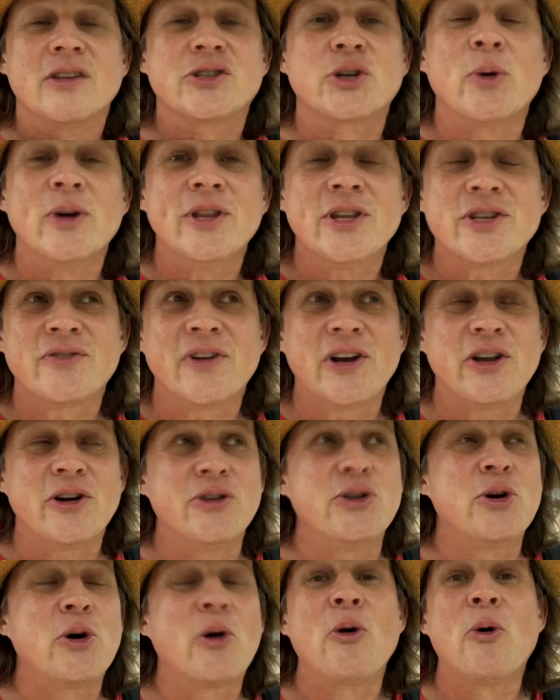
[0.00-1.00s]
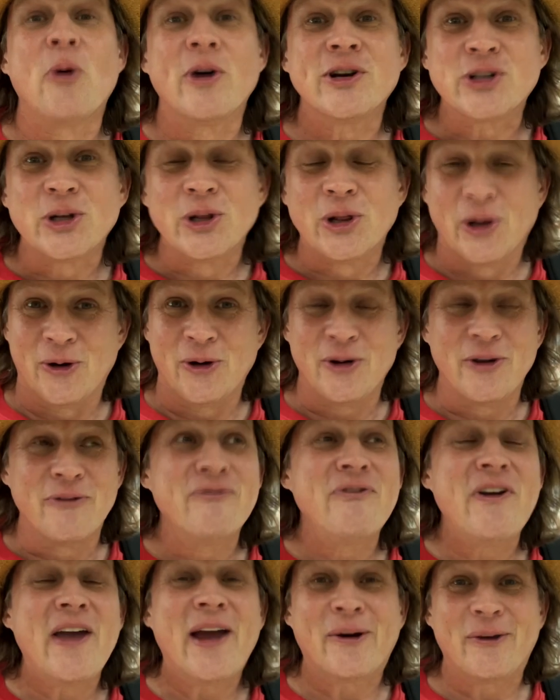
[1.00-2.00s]
So in this video, you're going to learn a
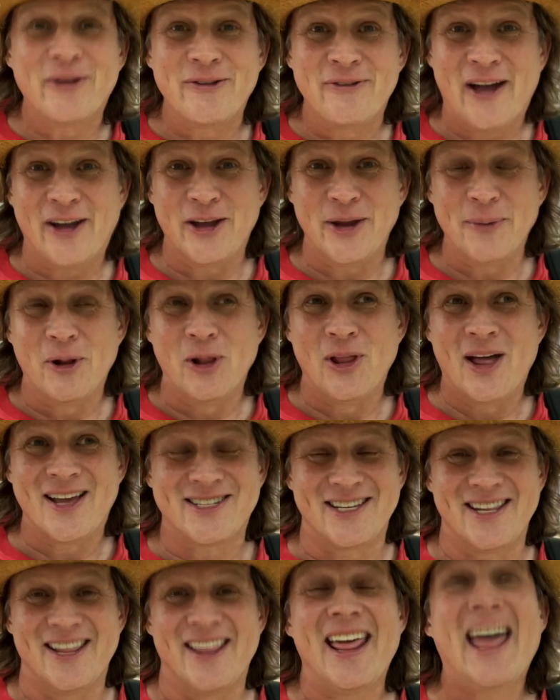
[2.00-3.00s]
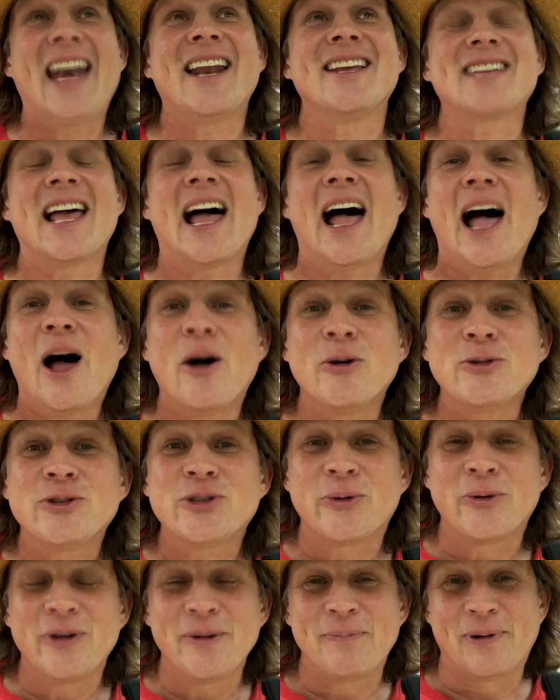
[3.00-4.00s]
very valuable lesson, and that is how
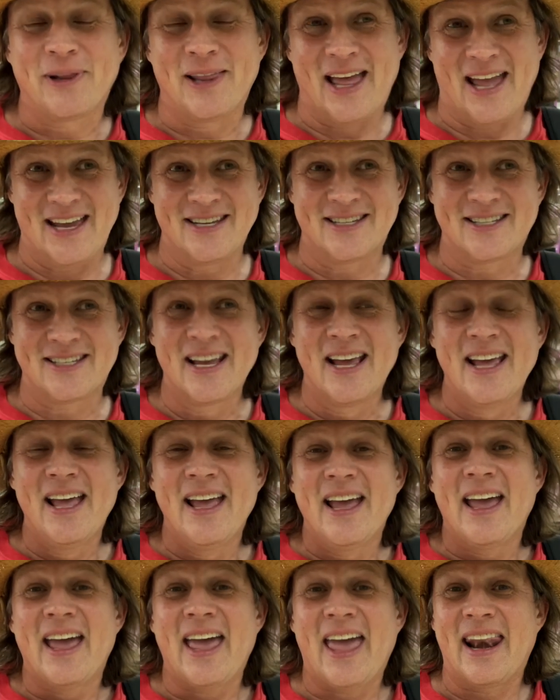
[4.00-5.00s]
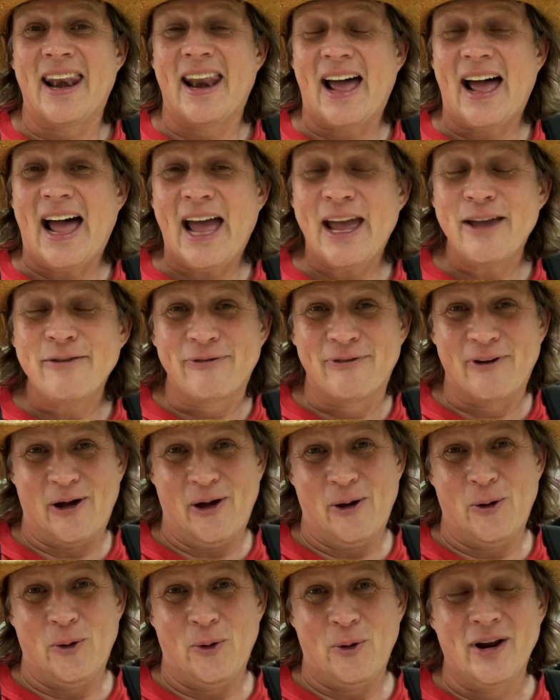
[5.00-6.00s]
to replace an
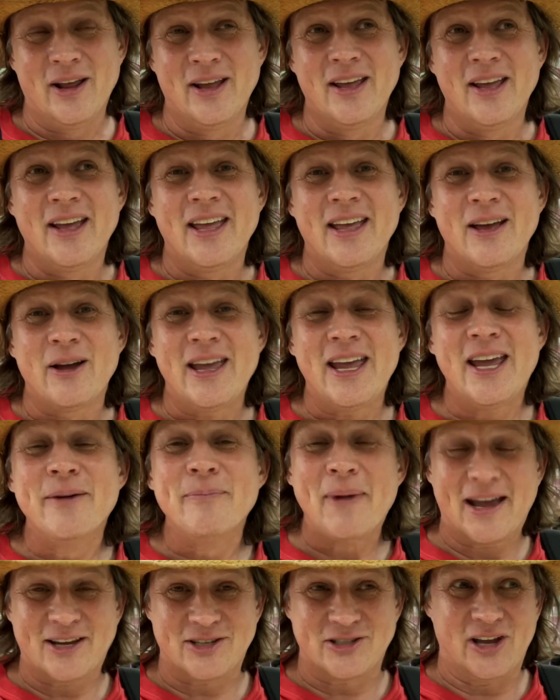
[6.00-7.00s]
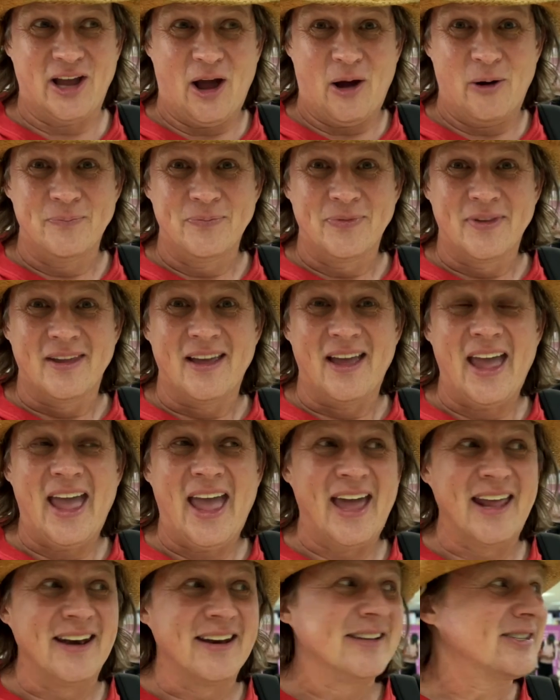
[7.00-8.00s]
iPhone in Mexico.
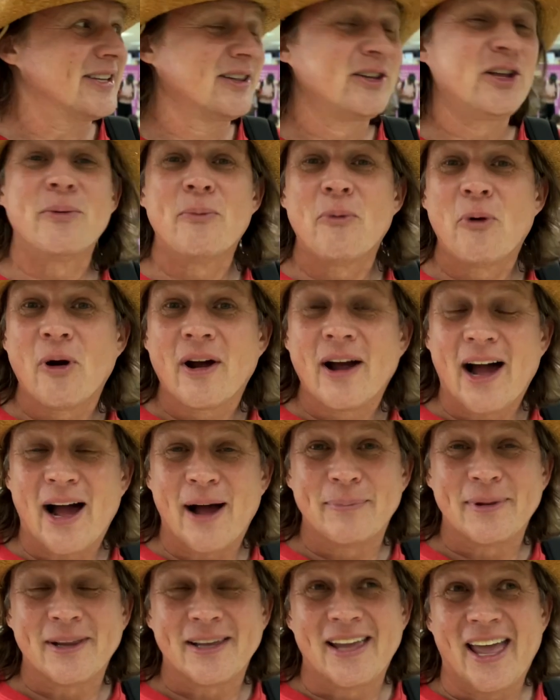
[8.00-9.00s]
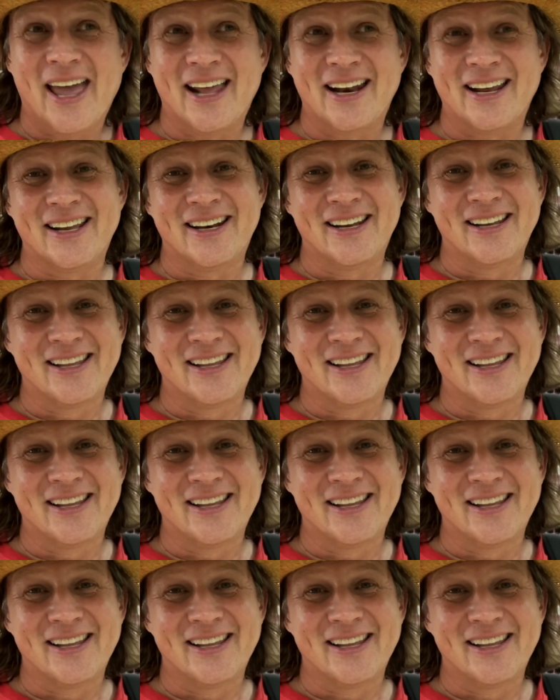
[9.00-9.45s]
And it's a little more complicated